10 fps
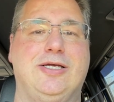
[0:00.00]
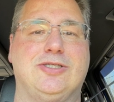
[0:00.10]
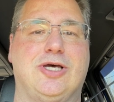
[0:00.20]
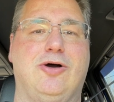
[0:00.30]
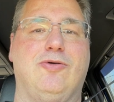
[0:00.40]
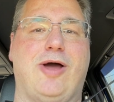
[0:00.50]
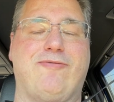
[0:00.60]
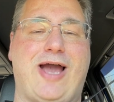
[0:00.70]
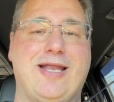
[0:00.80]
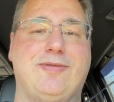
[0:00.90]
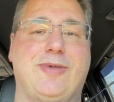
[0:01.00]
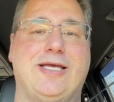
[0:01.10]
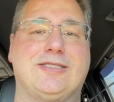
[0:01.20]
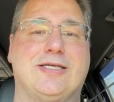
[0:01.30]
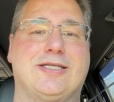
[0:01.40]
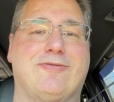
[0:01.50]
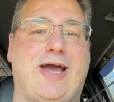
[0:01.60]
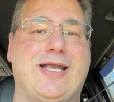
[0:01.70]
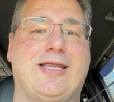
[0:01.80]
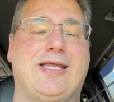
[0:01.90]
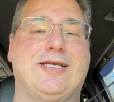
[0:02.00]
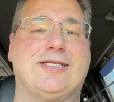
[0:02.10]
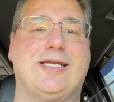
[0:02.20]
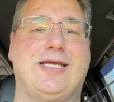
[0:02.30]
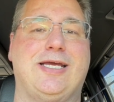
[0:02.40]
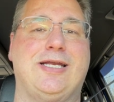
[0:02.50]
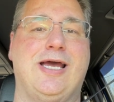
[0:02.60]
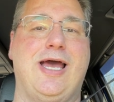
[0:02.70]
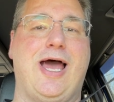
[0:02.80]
So I've got the basics, I've got the things I need.